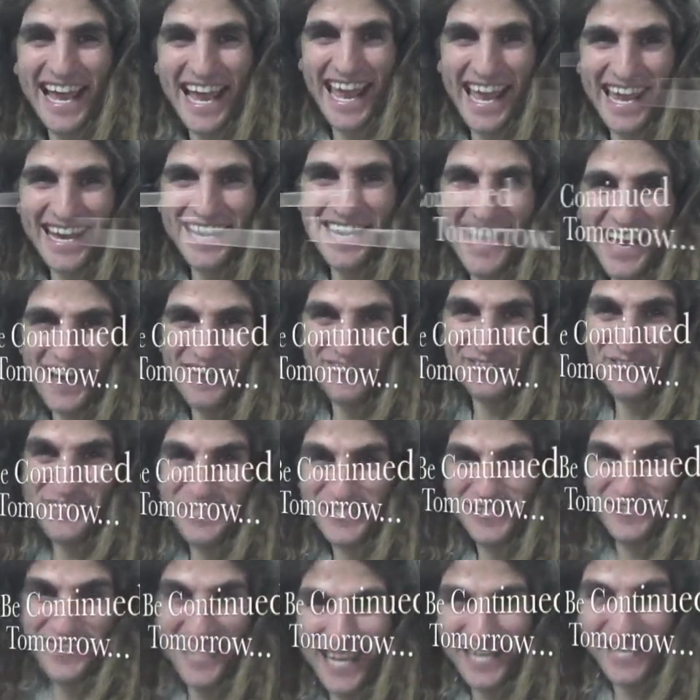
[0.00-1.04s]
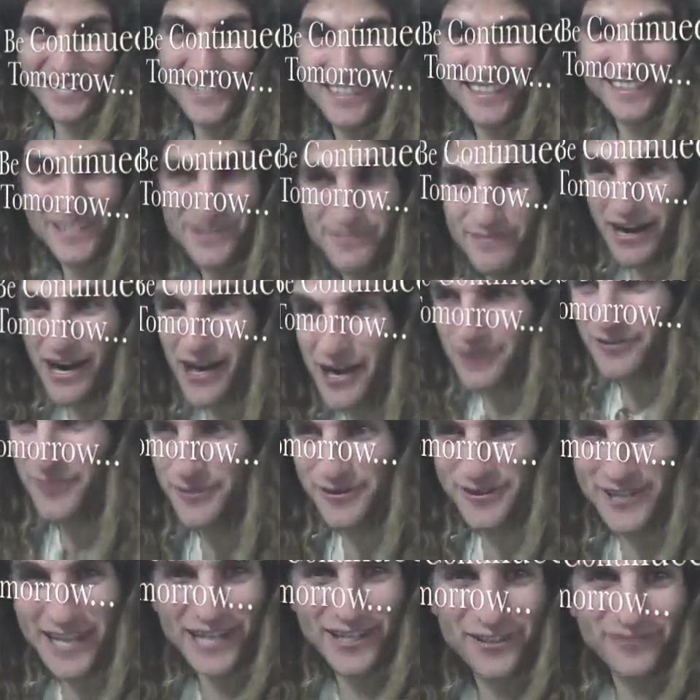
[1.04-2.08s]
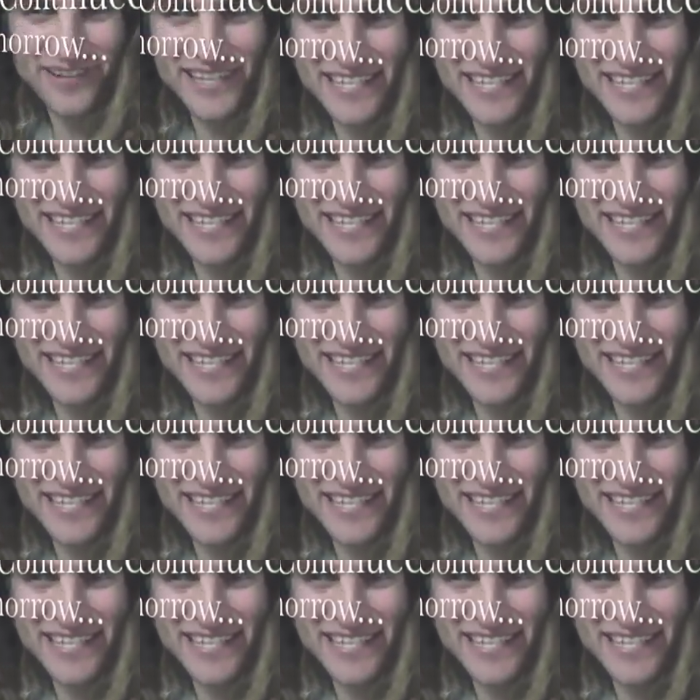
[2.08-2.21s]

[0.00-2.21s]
And we'll see you again tomorrow with Daniel